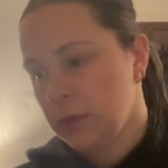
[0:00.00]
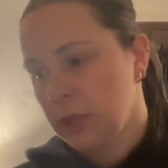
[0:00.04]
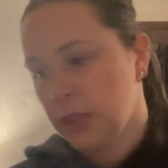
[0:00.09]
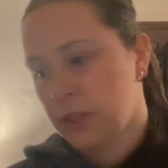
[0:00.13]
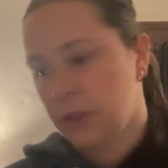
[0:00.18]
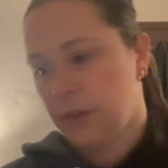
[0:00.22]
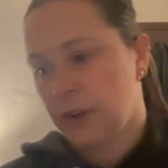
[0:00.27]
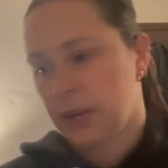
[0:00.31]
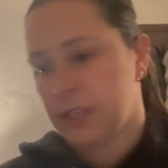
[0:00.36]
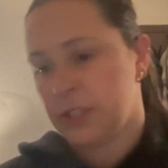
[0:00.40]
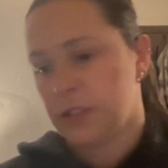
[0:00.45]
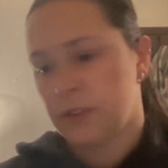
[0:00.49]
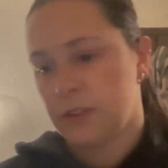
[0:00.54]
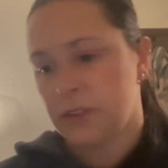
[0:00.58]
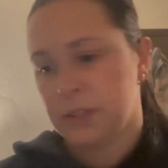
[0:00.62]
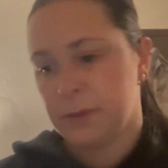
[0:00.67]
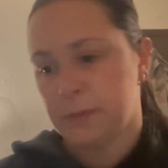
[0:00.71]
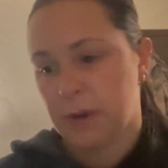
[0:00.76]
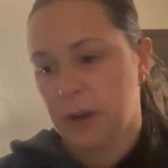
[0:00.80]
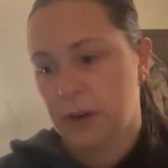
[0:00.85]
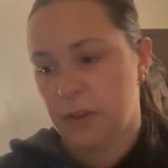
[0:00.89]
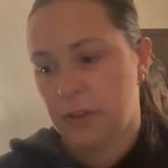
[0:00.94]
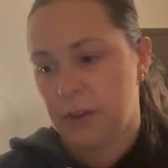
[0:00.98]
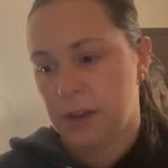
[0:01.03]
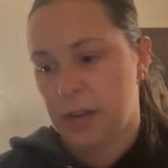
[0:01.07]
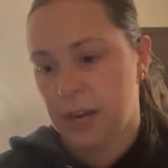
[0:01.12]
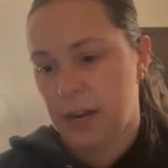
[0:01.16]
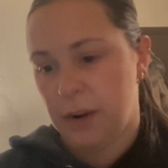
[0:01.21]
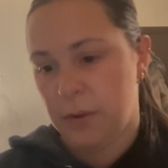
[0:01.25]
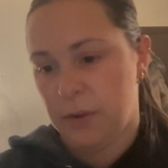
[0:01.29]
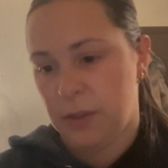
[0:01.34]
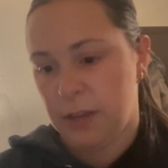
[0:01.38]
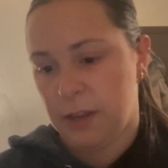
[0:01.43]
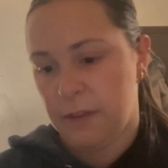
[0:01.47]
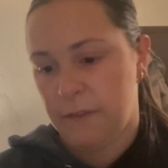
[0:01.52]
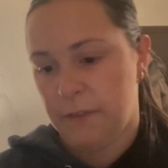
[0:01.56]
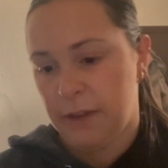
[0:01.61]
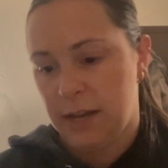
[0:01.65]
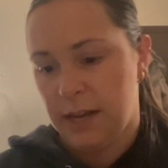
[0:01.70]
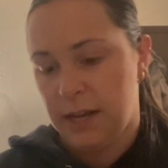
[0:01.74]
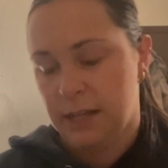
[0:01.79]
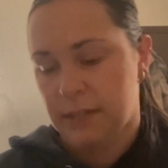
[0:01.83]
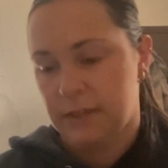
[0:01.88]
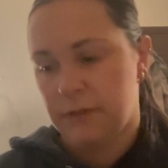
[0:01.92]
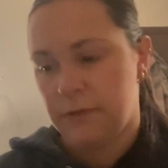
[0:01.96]
The range of the spread of the data within a
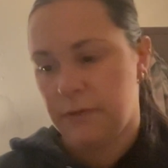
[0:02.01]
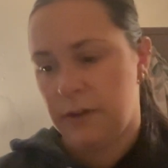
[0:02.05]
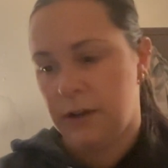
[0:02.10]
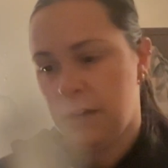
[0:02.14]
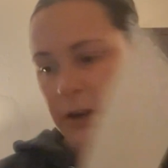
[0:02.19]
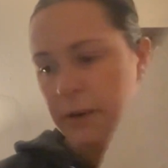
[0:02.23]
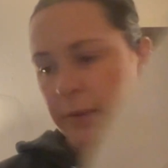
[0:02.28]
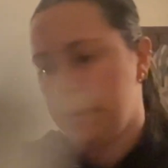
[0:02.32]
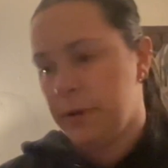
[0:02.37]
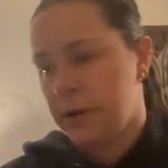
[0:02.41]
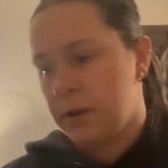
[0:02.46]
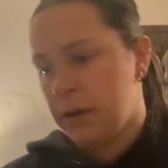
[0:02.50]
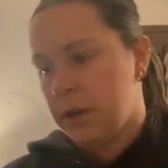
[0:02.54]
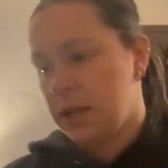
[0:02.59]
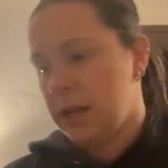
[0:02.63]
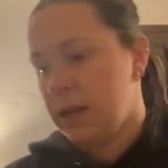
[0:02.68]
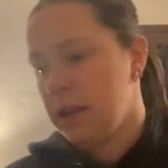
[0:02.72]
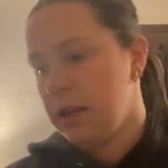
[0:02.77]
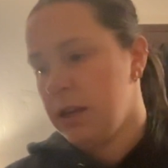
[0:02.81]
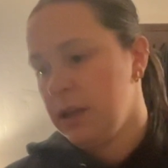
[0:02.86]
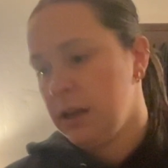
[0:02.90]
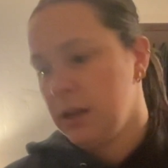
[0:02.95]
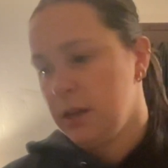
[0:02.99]
phase. Variability.